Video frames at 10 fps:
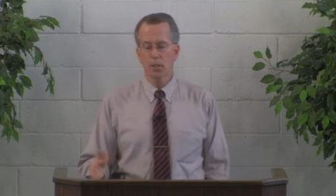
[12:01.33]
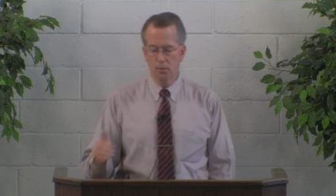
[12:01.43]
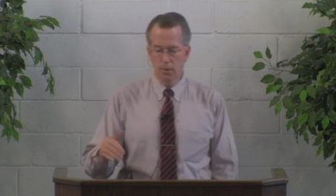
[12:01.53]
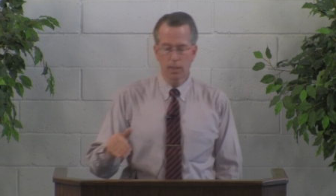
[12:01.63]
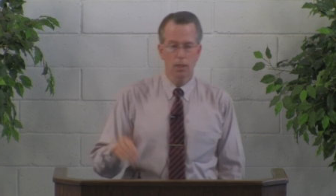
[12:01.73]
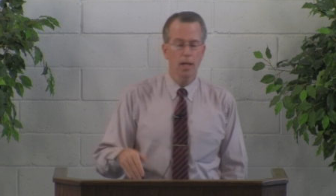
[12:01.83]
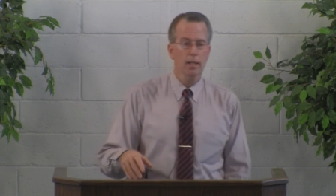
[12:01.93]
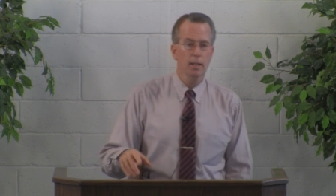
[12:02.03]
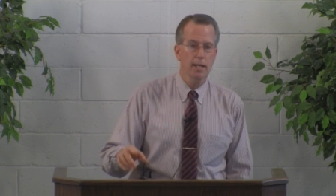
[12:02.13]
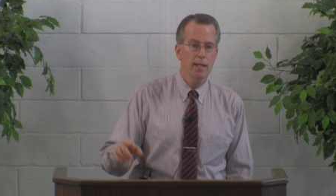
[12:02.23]
It's very
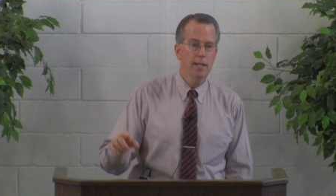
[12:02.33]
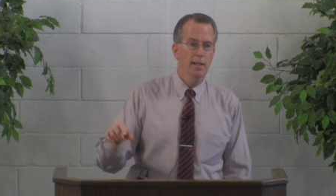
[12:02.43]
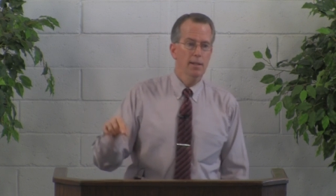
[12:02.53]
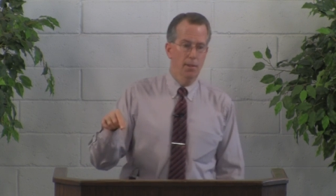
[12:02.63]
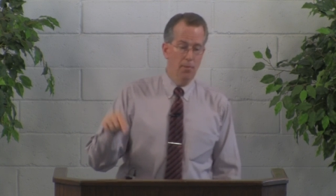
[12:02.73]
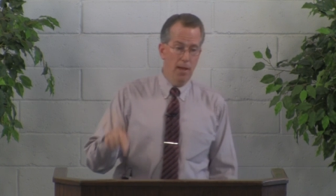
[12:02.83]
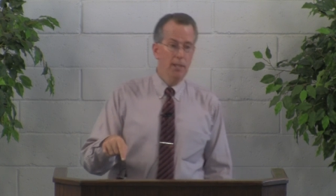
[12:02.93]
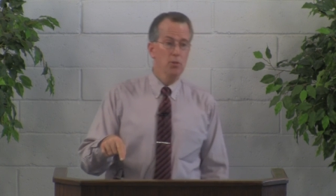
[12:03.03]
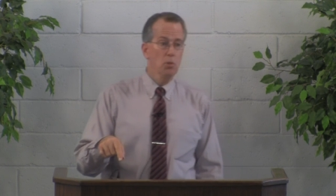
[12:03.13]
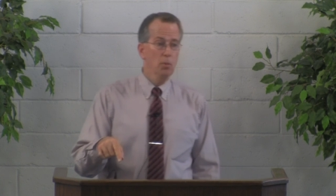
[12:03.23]
likely
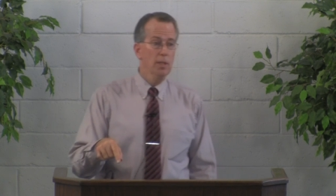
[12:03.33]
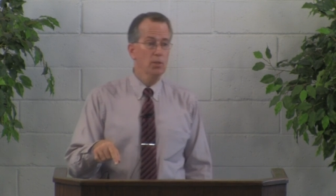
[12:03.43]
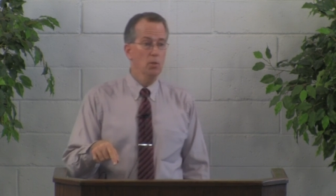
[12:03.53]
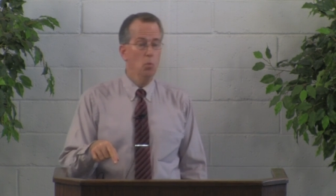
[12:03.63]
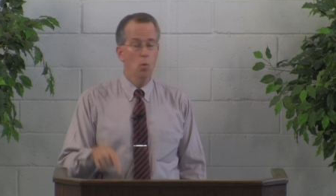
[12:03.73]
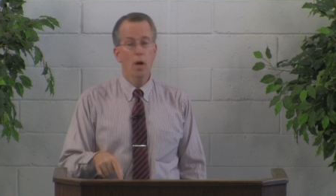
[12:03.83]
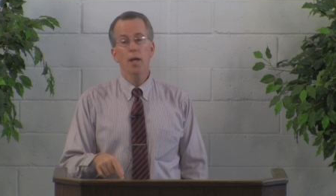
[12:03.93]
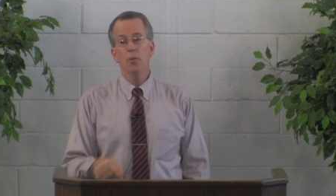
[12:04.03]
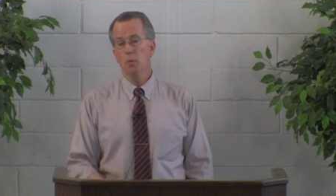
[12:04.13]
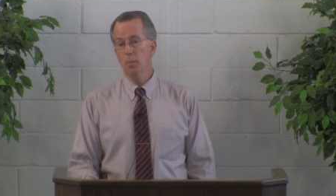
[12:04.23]
that is the reason
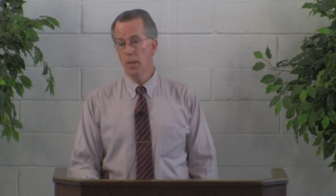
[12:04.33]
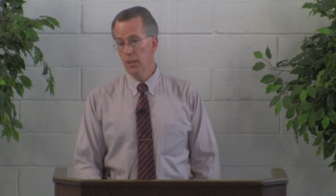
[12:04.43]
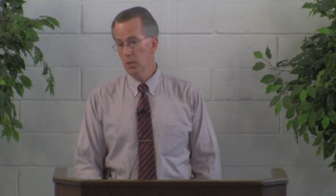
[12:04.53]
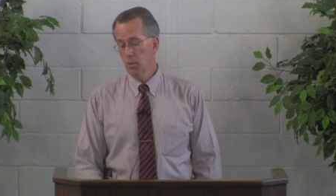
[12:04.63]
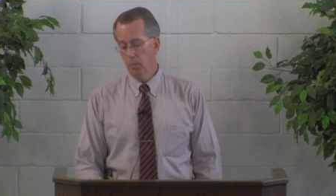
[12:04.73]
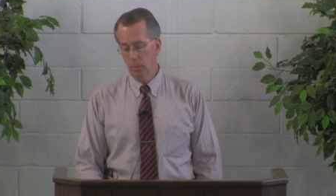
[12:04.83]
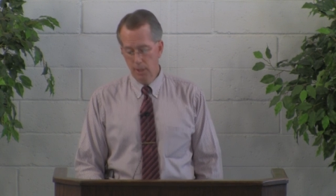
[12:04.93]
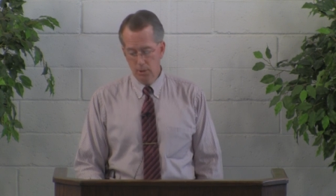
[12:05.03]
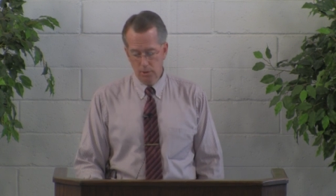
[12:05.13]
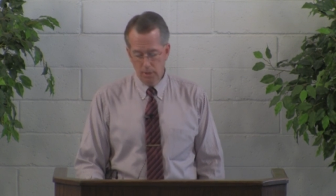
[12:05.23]
why the rebellion took
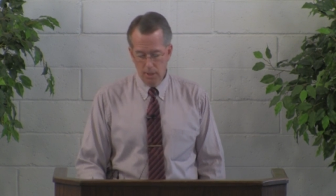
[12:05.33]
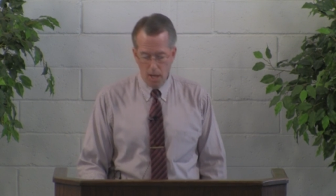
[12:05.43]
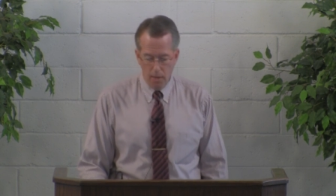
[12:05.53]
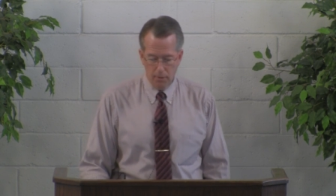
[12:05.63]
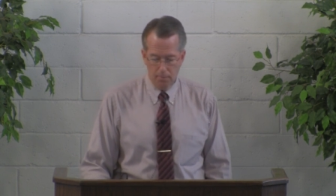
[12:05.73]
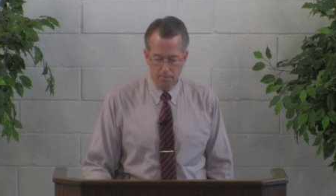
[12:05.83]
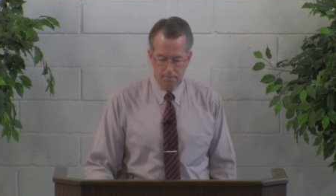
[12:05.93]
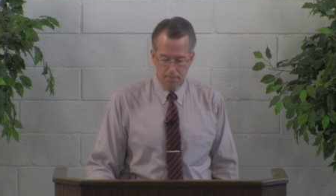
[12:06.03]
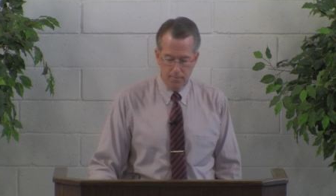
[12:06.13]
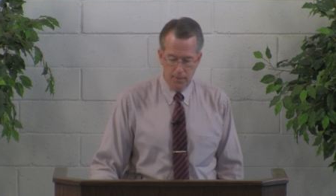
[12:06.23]
place in heaven.
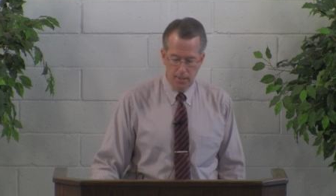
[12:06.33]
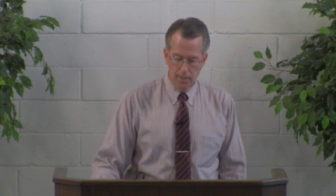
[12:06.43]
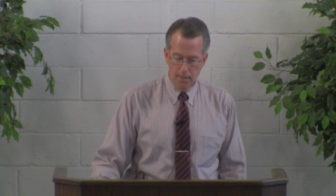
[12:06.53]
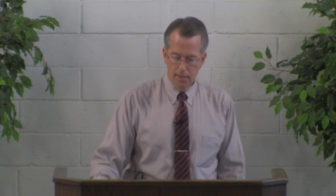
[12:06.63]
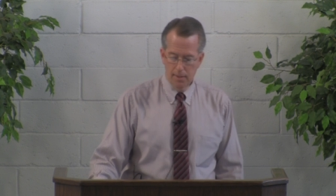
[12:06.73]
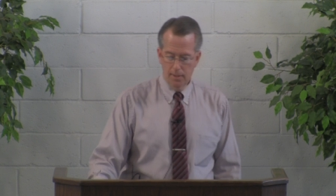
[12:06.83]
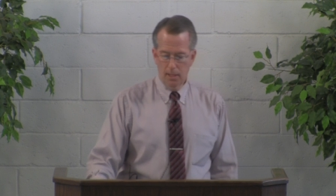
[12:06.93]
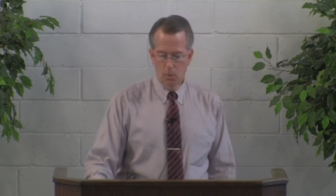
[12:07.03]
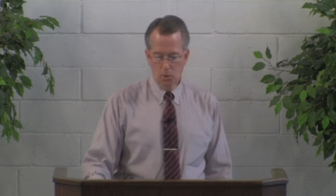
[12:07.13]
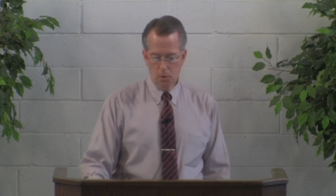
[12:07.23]

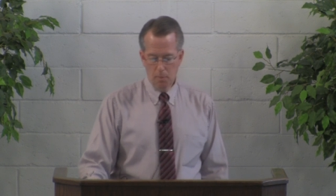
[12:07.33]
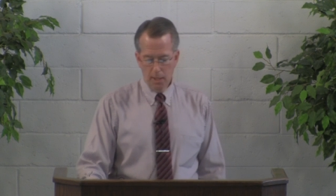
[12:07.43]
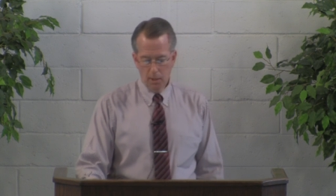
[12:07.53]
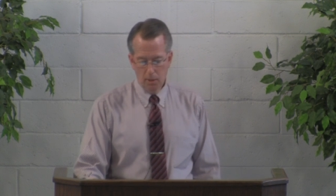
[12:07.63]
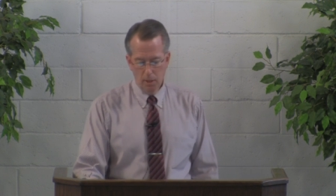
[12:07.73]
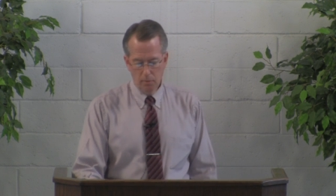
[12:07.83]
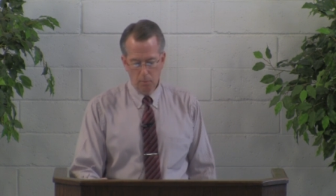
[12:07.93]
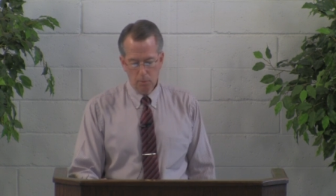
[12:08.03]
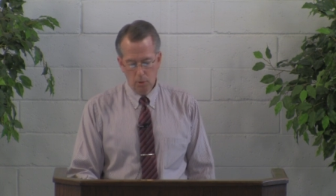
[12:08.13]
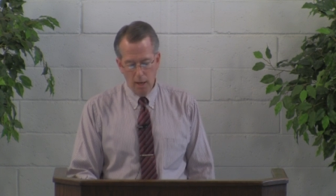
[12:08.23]
It was a matter of a
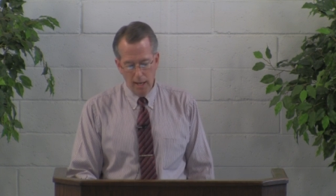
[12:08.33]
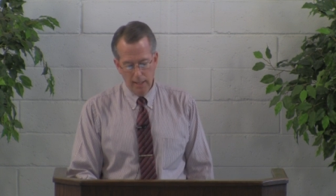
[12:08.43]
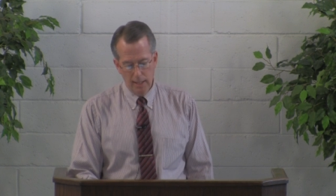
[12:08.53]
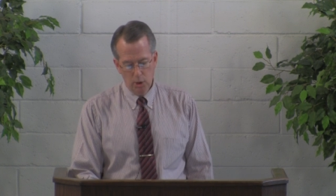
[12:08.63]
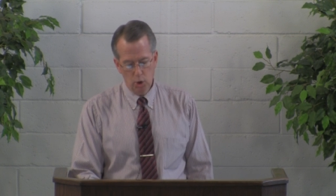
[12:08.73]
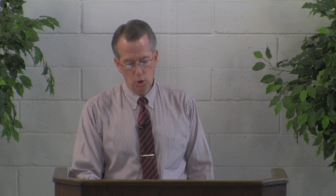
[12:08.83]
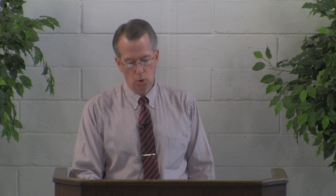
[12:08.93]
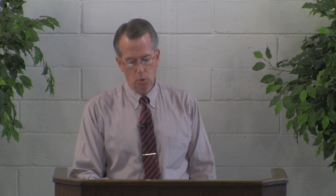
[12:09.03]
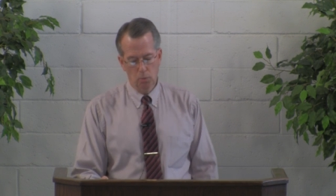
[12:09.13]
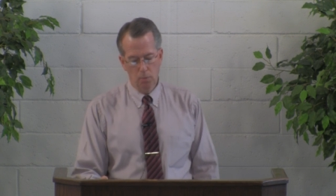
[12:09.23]
pride issue.